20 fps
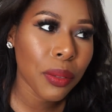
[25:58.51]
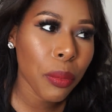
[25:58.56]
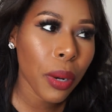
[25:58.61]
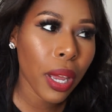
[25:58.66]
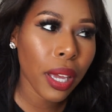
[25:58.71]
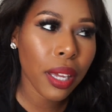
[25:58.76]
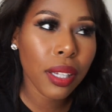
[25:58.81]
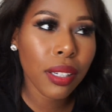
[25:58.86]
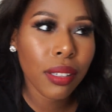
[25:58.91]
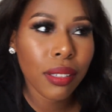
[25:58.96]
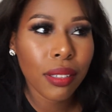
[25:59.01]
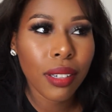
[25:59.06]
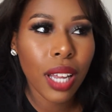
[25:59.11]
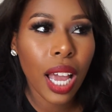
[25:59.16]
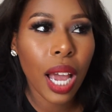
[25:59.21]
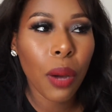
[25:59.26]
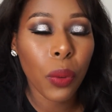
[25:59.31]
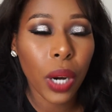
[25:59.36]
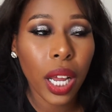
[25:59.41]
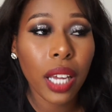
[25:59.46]
I can,
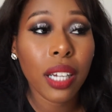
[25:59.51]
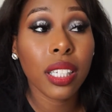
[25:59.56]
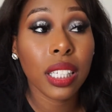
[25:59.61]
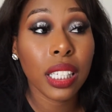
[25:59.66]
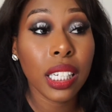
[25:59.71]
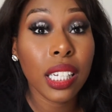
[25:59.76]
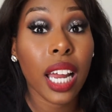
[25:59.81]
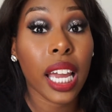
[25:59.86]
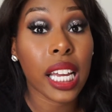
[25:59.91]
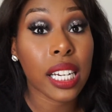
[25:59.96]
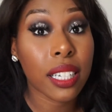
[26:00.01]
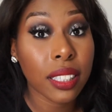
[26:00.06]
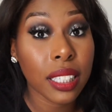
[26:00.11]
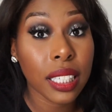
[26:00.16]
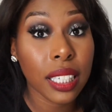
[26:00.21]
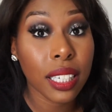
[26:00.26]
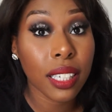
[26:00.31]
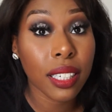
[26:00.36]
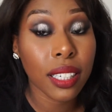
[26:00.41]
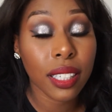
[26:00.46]
when I clean,
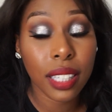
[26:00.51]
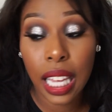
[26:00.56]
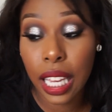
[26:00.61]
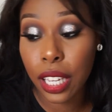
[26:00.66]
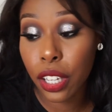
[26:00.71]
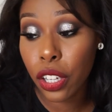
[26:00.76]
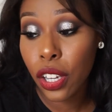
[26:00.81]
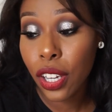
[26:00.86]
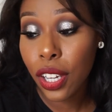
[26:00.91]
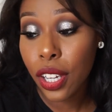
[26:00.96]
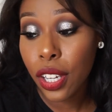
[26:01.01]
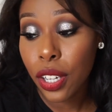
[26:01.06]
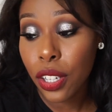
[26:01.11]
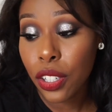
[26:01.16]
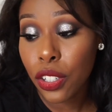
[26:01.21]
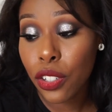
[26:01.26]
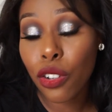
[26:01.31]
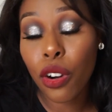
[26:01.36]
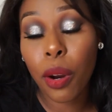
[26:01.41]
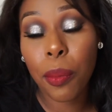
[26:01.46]
like
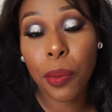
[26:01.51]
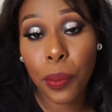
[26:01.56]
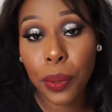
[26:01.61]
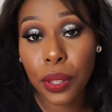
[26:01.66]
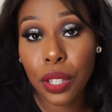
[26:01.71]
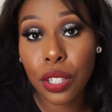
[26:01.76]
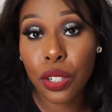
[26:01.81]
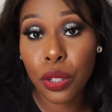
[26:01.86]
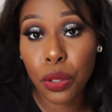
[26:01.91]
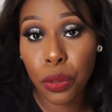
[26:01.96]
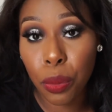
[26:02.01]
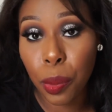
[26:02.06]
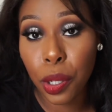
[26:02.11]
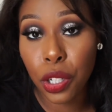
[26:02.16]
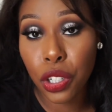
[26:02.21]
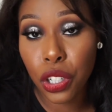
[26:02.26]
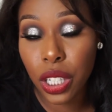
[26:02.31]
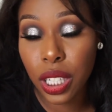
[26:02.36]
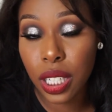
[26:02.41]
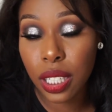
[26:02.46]
scrubbing with the
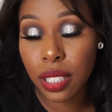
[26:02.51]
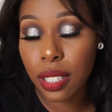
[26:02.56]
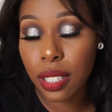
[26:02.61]
toothbrush clean.